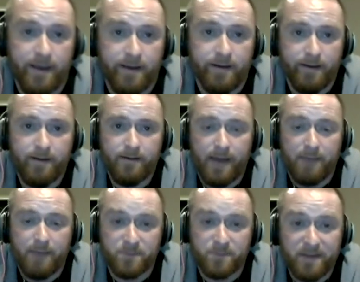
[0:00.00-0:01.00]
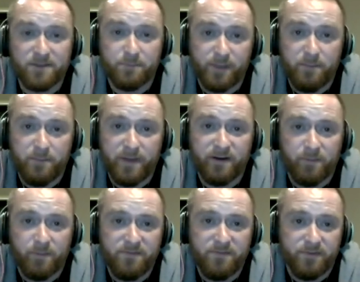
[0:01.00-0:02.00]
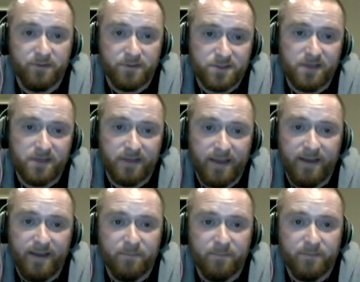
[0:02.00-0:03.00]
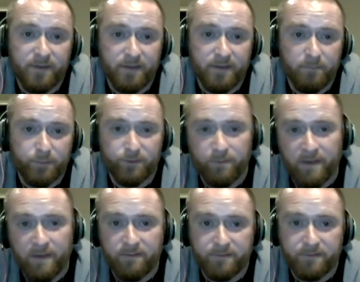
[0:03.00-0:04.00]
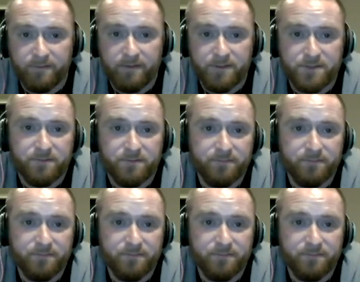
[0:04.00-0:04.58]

I was about to play Baker Mayfield instead of Cam and pulled him out for that reason.